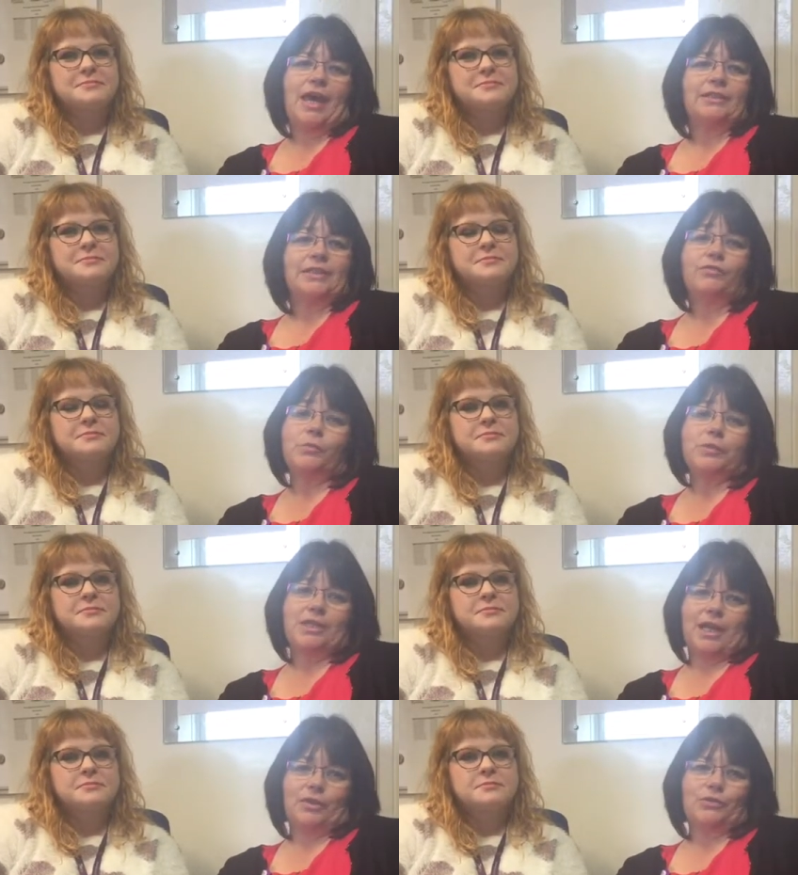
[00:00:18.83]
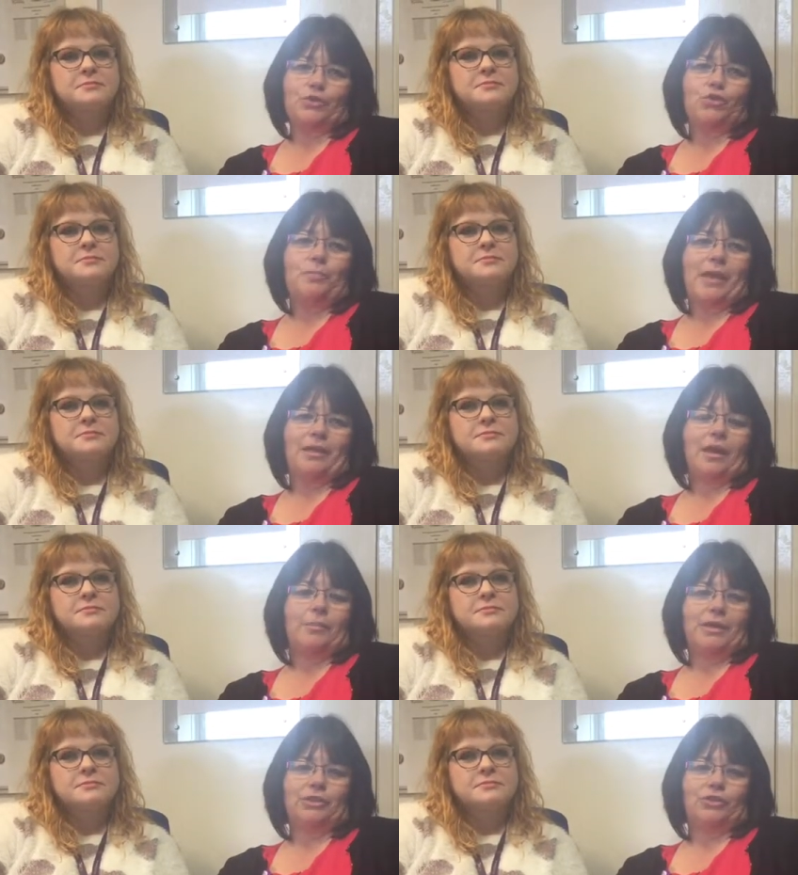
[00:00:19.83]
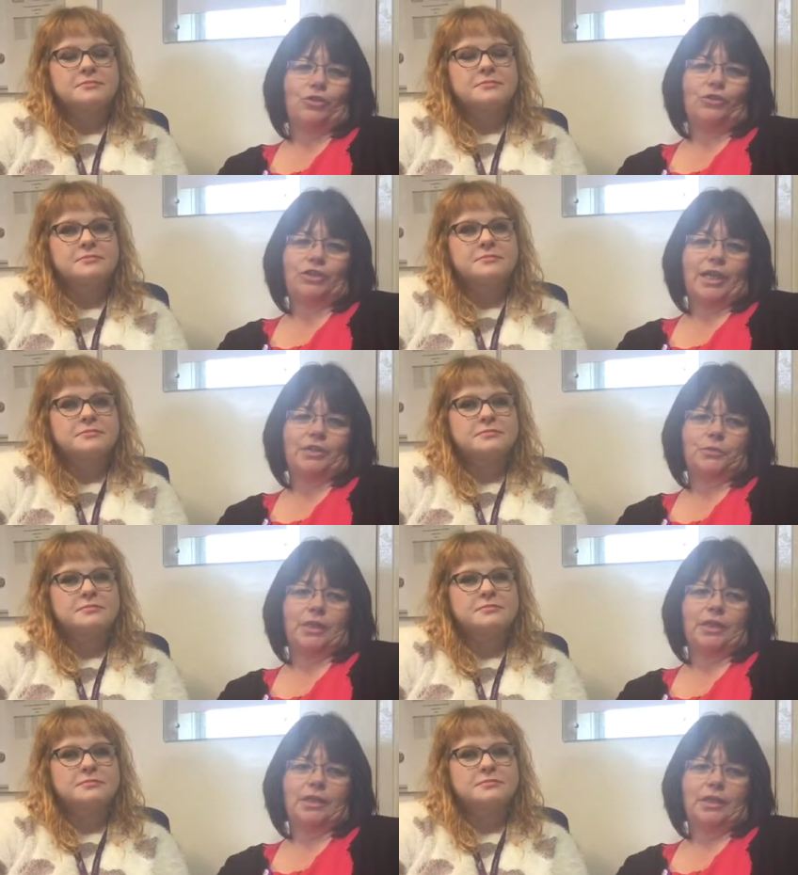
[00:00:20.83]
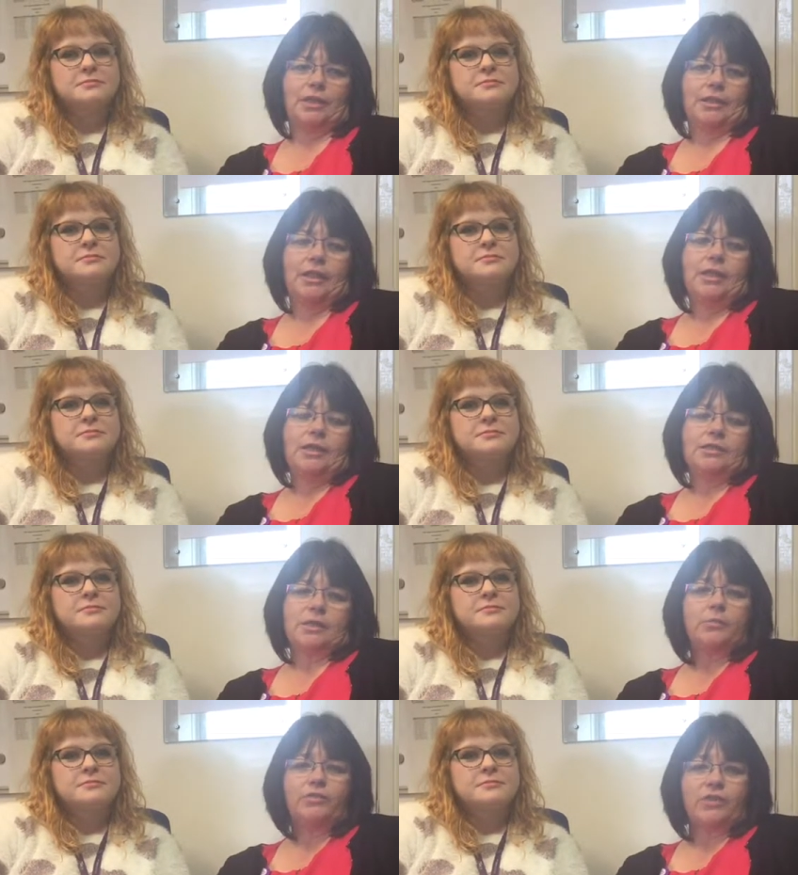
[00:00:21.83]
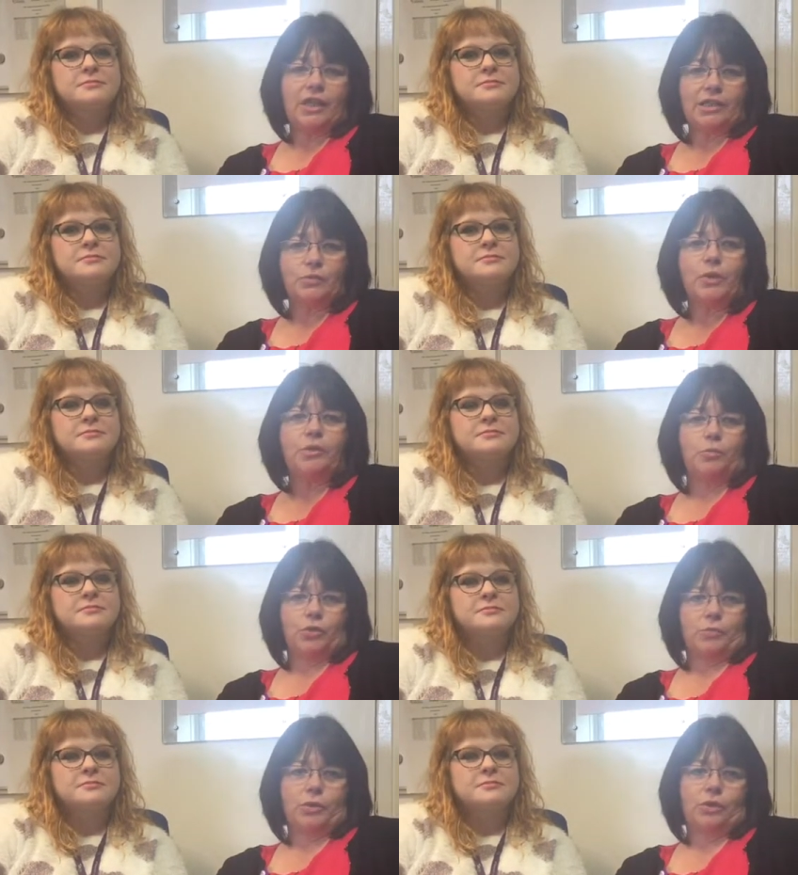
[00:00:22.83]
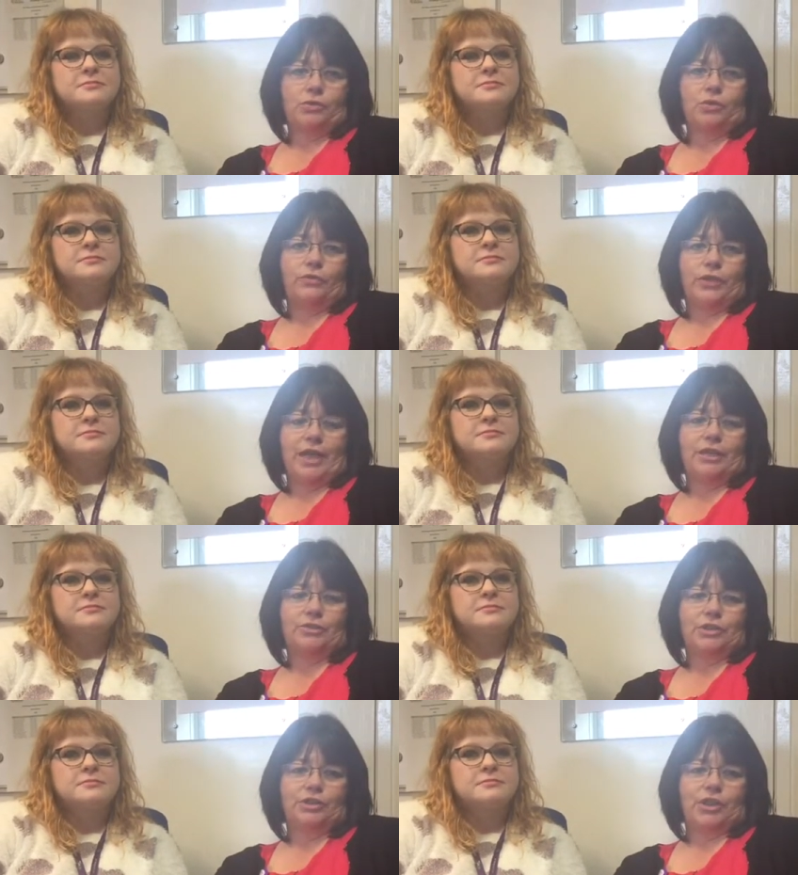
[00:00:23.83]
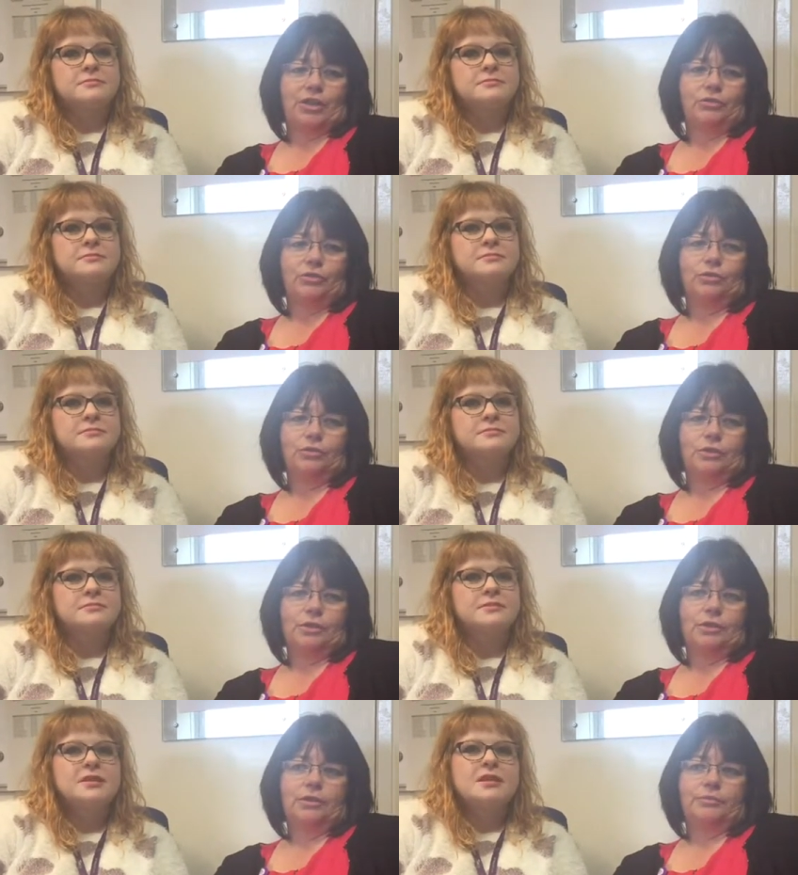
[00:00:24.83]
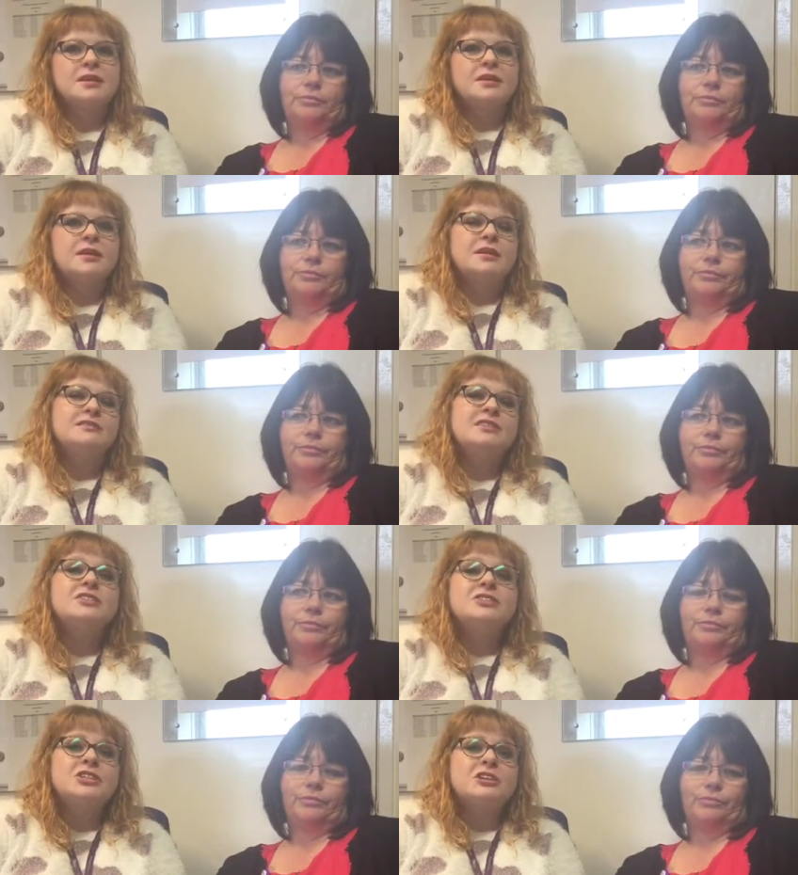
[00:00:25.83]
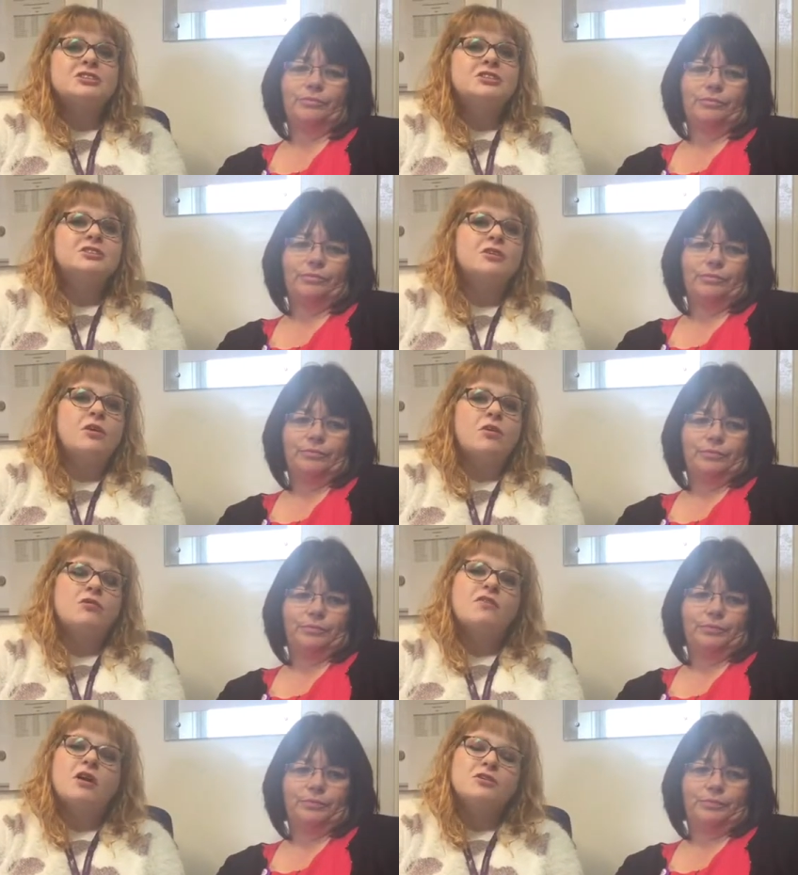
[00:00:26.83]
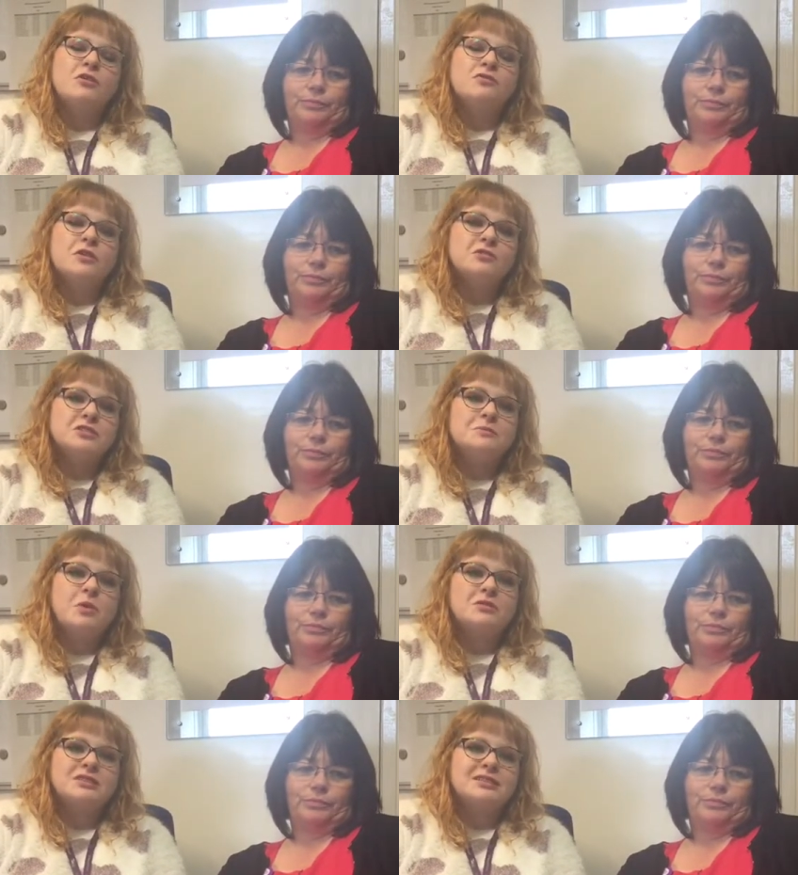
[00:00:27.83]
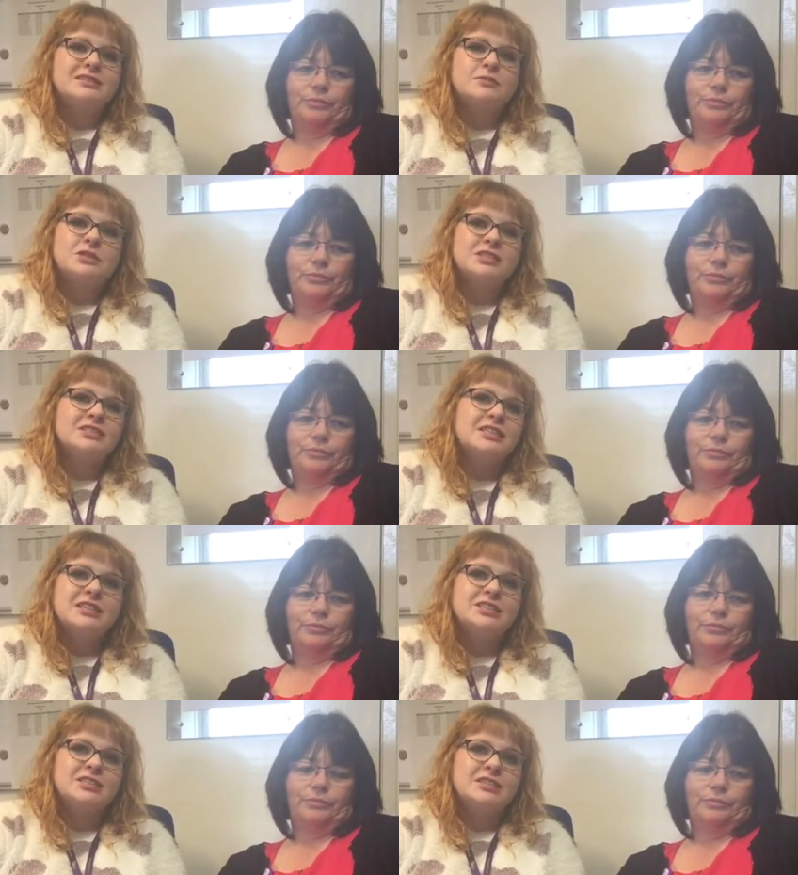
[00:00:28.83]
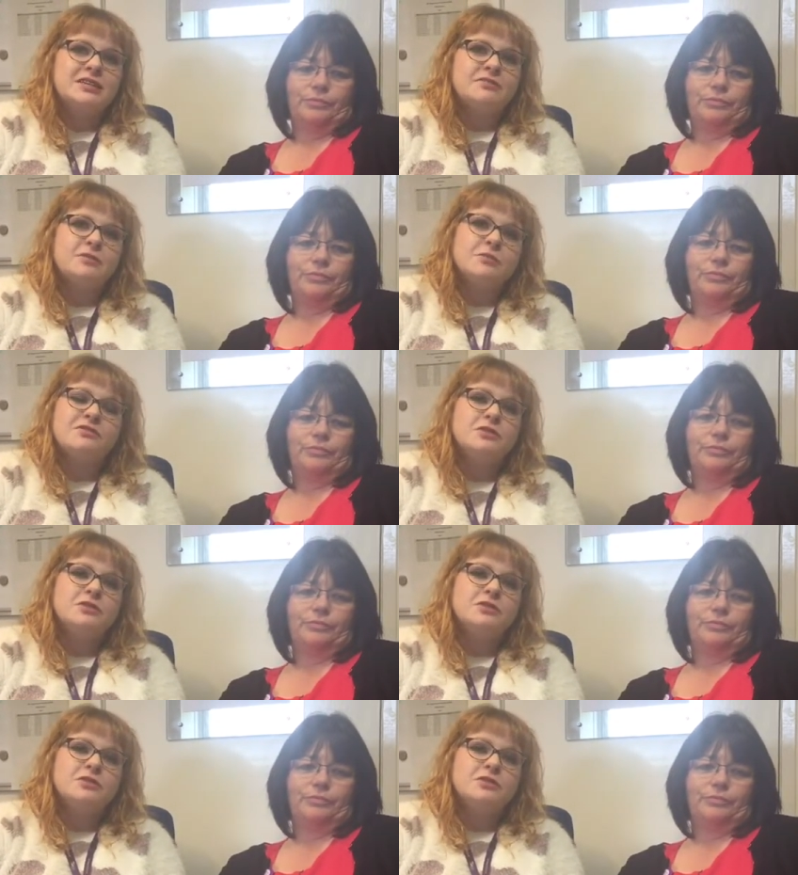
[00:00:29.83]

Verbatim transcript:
Speaker 1: and everybody else who might come into contact with. Some of the things we're most proud of at Kettering
Speaker 2: General is the introduction of our Not Forgotten Boxes, which is an initiative that we